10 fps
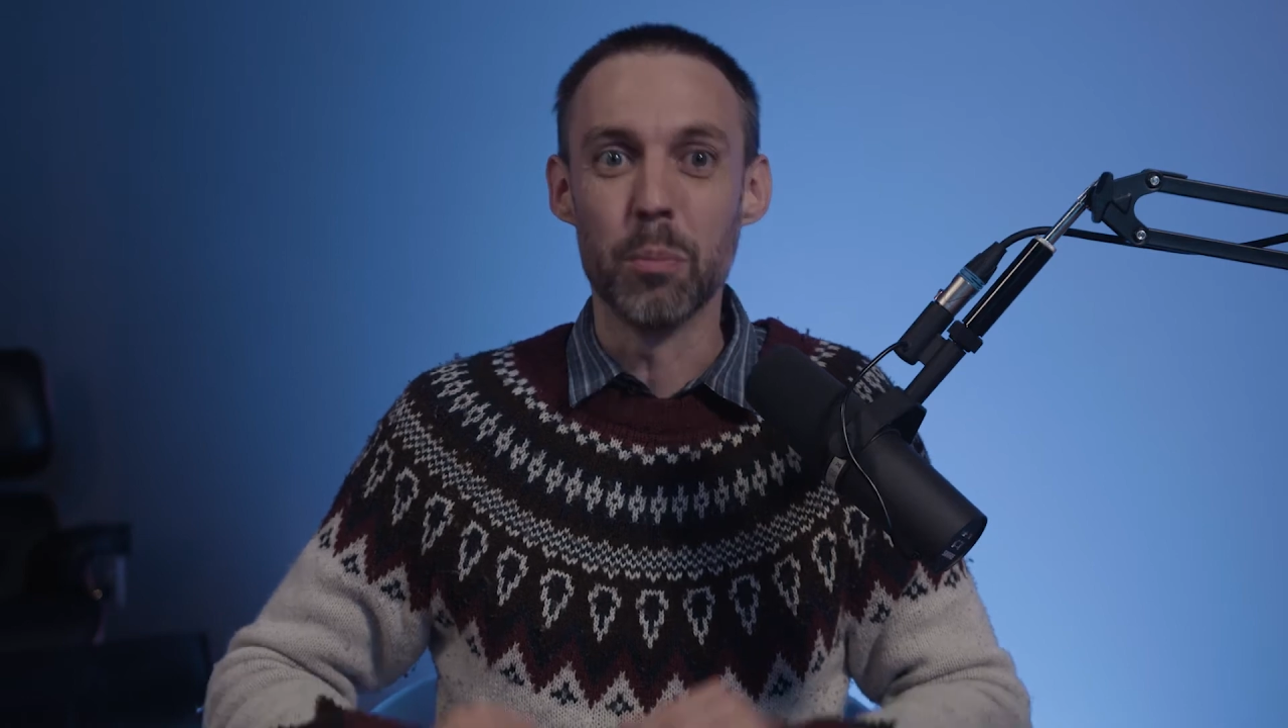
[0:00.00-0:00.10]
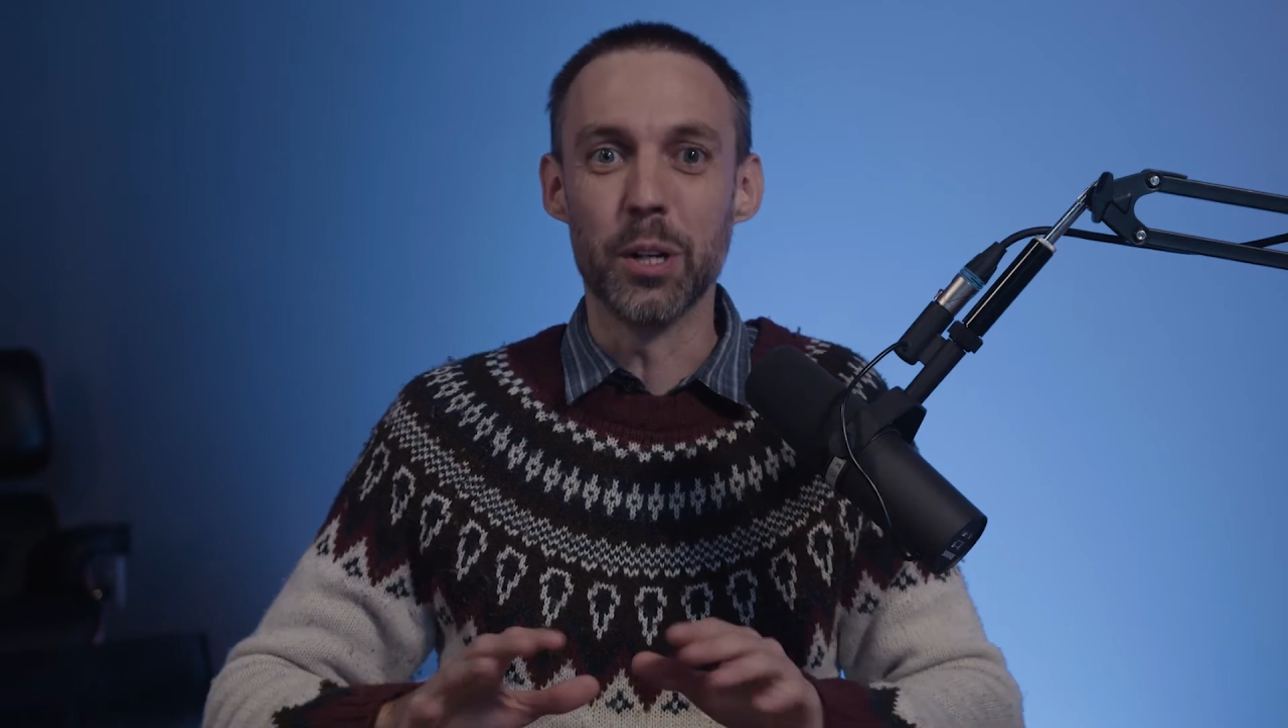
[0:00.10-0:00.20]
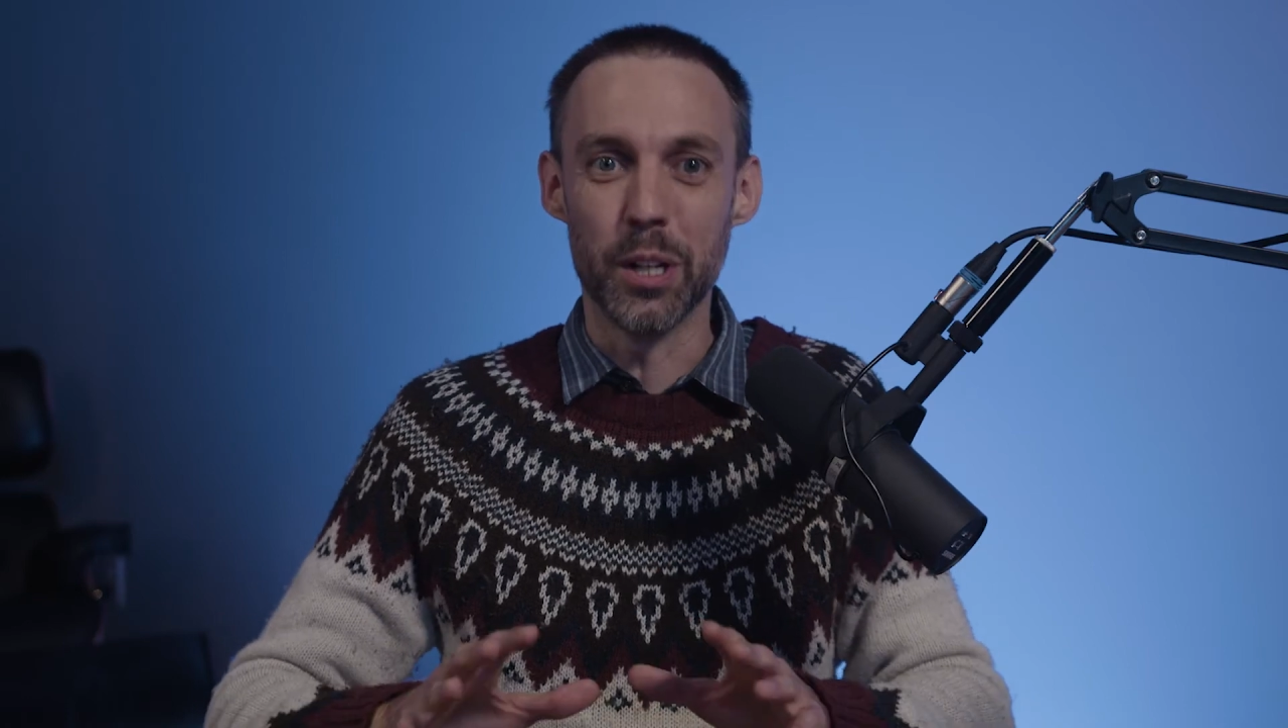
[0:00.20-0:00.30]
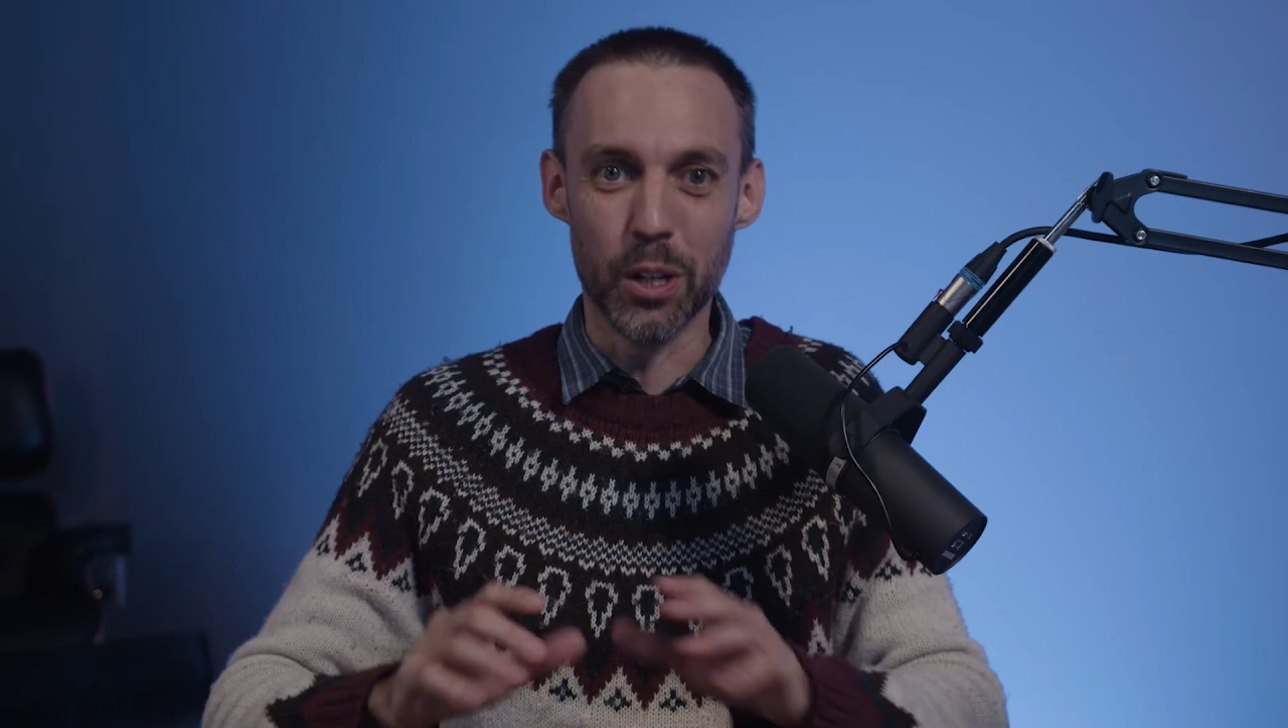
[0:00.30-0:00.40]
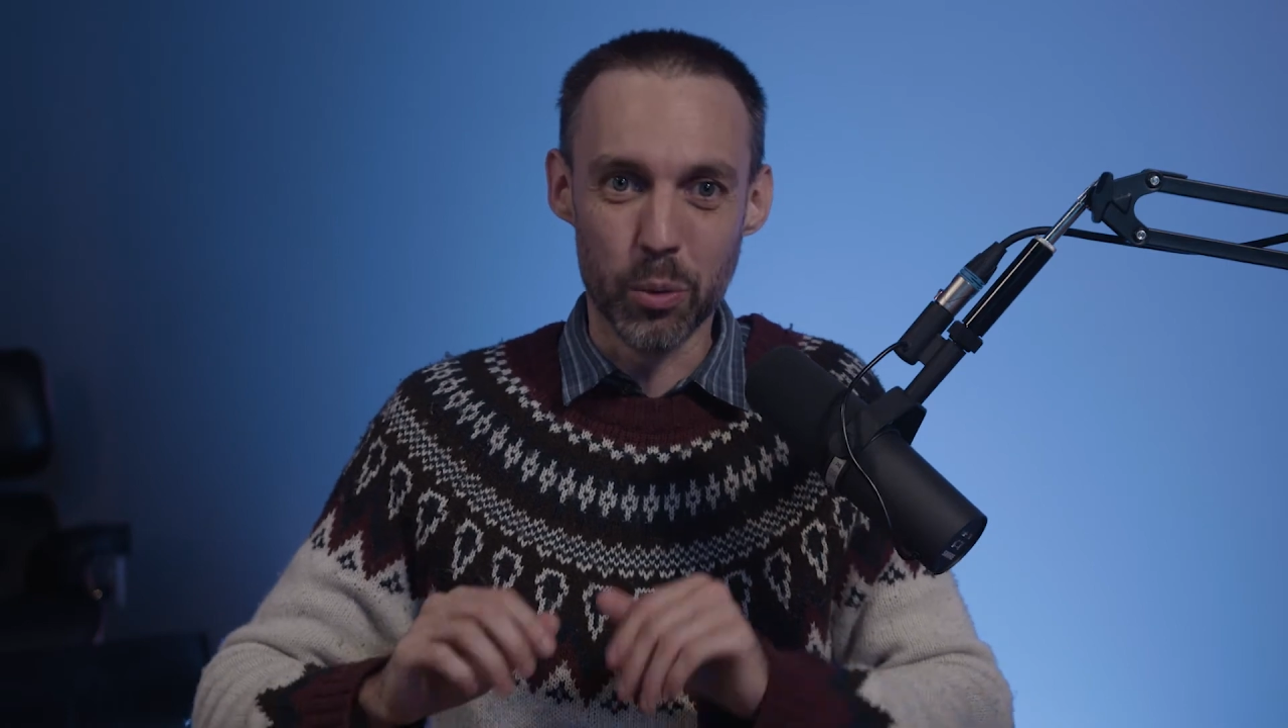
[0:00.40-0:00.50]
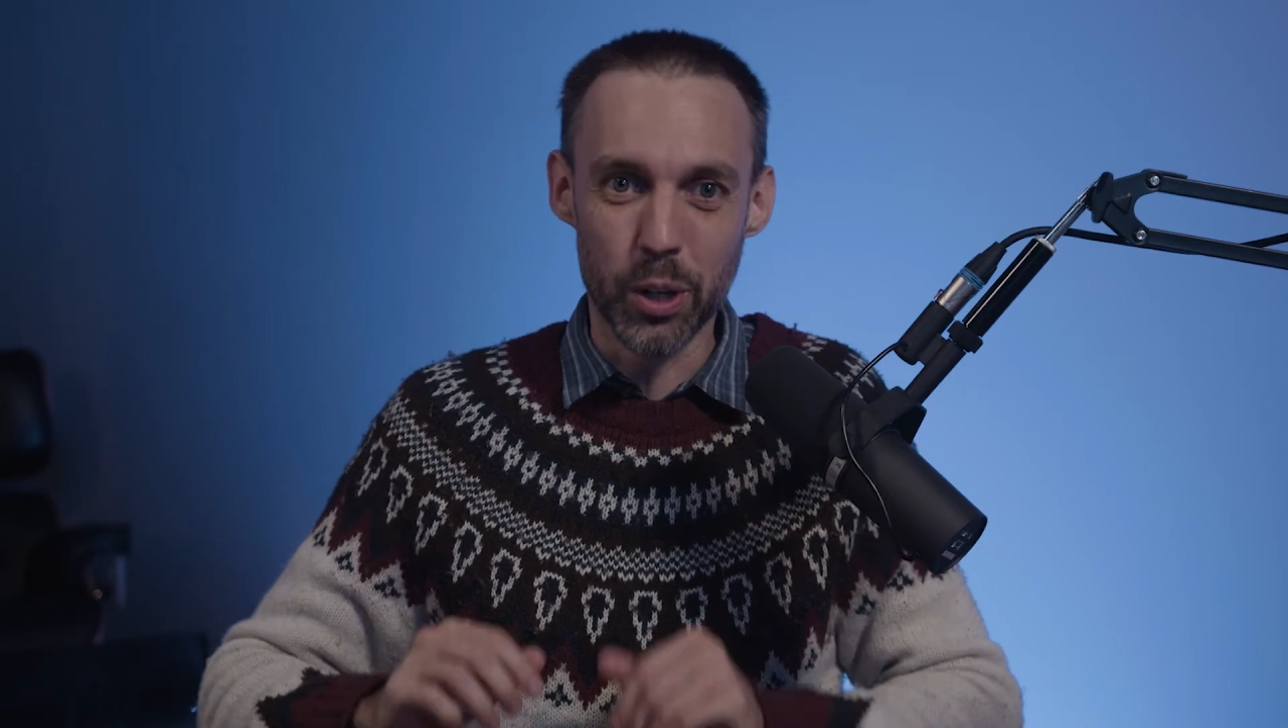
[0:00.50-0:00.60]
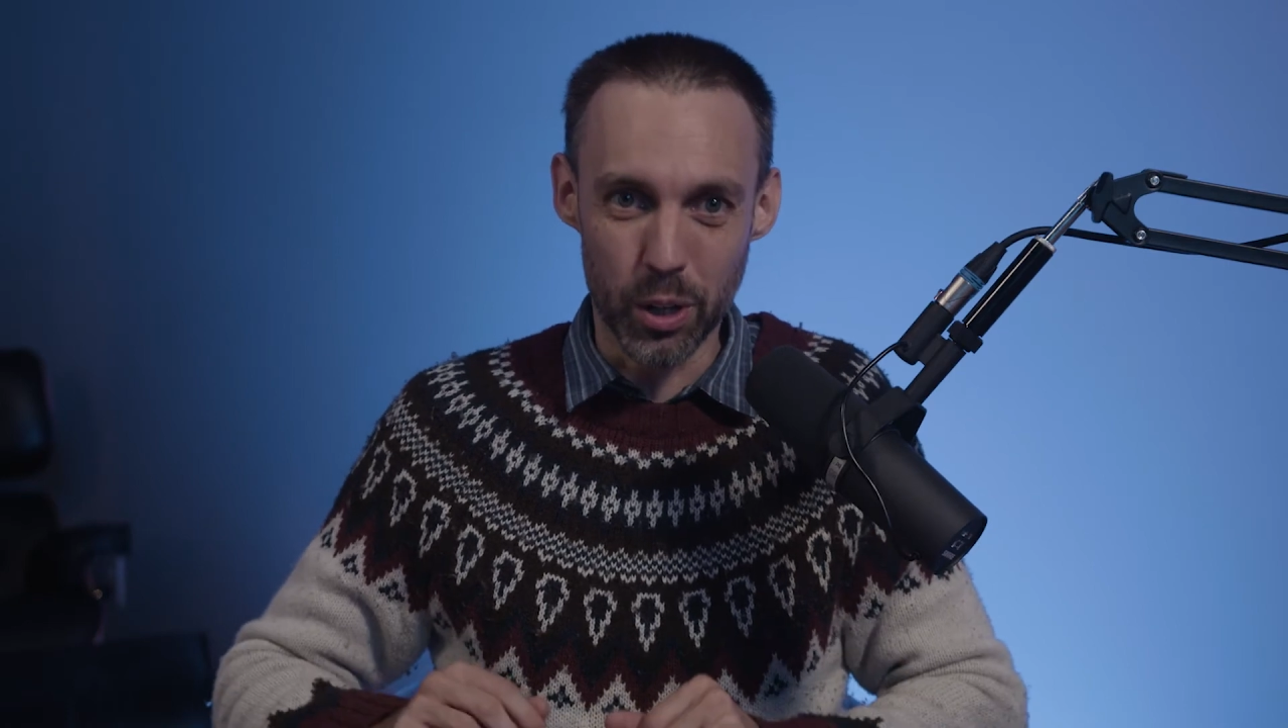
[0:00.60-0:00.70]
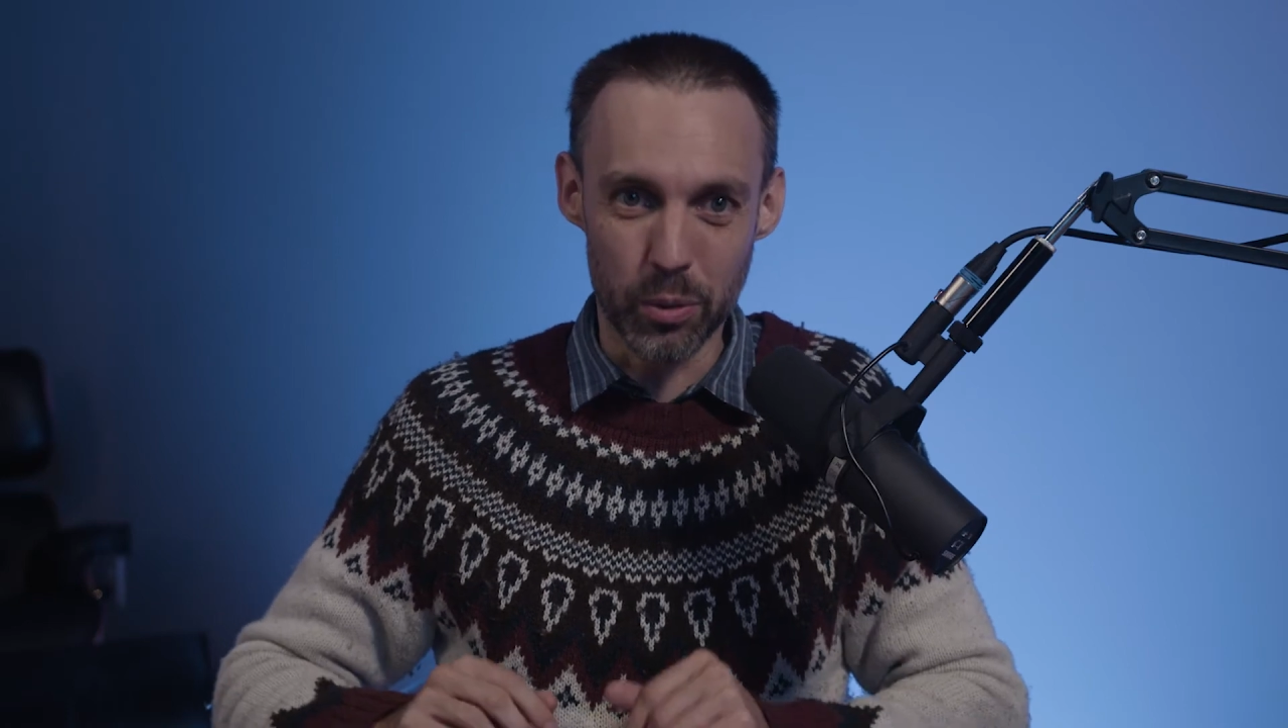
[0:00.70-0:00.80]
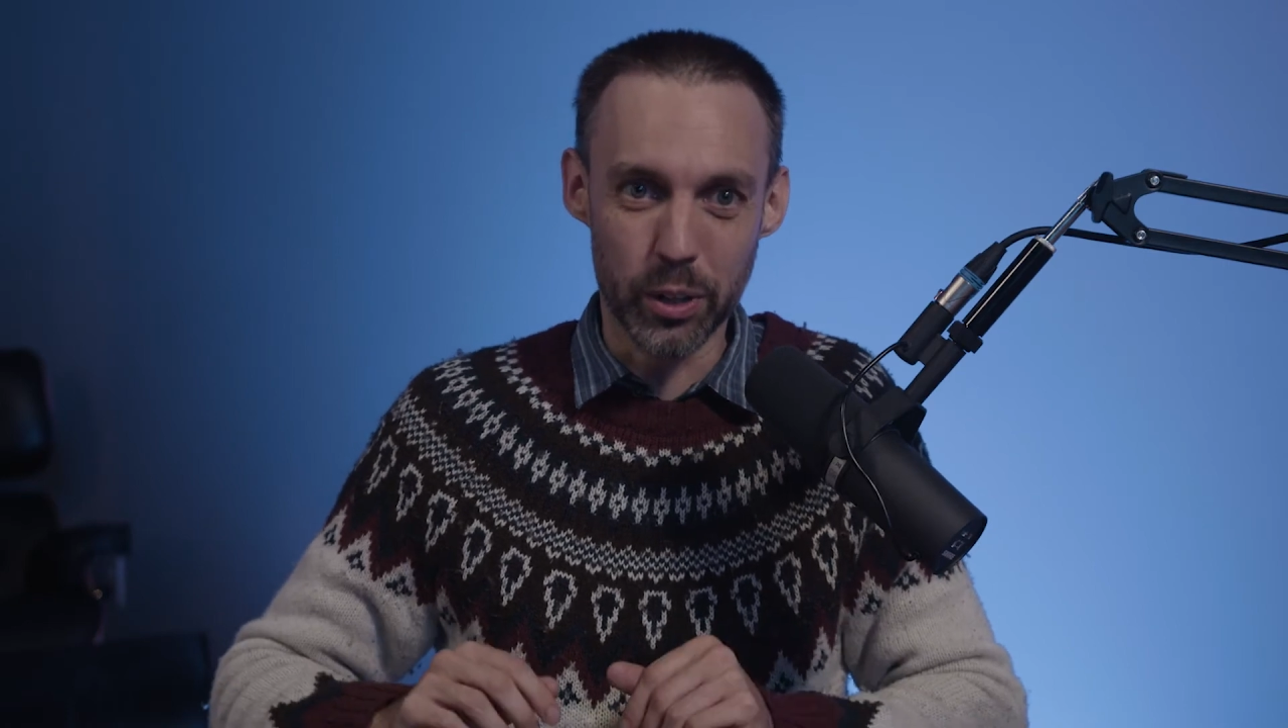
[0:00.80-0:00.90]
But here we are